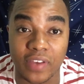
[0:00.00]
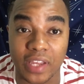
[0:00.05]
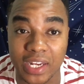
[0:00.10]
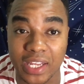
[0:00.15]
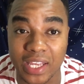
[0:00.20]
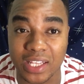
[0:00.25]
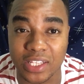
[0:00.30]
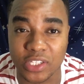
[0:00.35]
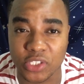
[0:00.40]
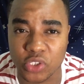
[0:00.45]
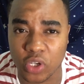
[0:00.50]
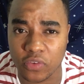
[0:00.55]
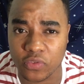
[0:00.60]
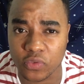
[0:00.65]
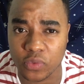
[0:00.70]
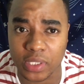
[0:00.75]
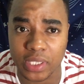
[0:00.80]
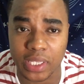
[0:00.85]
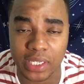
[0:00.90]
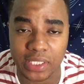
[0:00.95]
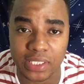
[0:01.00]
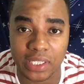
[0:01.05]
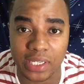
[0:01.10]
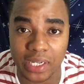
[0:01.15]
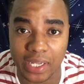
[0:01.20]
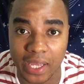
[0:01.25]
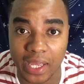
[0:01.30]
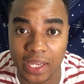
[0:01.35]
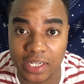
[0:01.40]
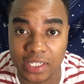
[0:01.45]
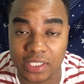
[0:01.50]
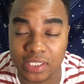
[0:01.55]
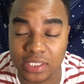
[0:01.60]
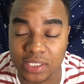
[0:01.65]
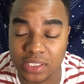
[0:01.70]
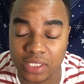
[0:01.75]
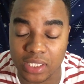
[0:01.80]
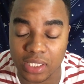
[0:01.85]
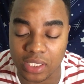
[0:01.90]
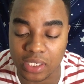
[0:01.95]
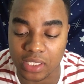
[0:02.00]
any other software that can edit